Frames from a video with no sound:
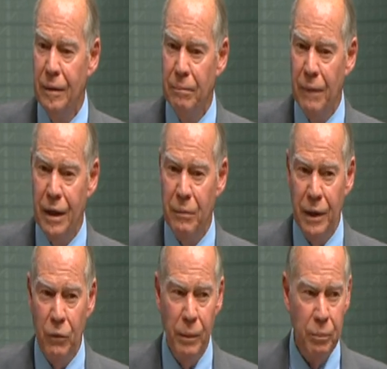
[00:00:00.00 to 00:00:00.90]
money
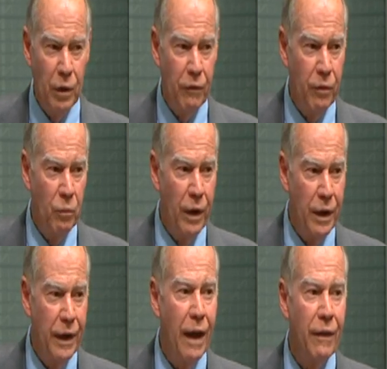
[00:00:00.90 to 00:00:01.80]
being ripped off from one
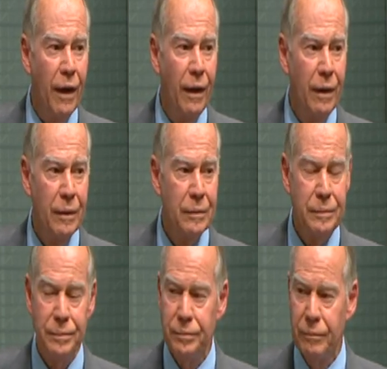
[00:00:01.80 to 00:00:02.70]
another,
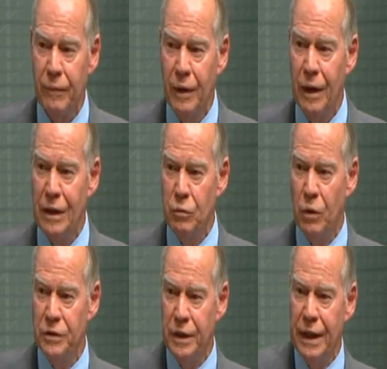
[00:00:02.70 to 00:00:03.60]
as
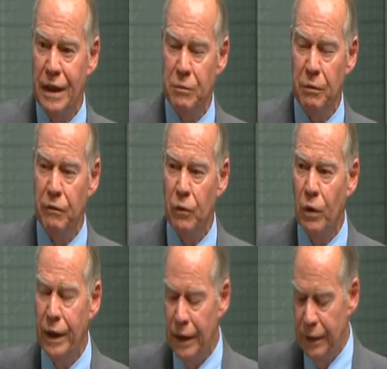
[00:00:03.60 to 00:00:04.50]
was the case
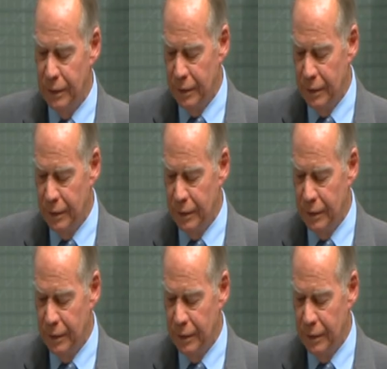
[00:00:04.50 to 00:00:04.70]
beforehand,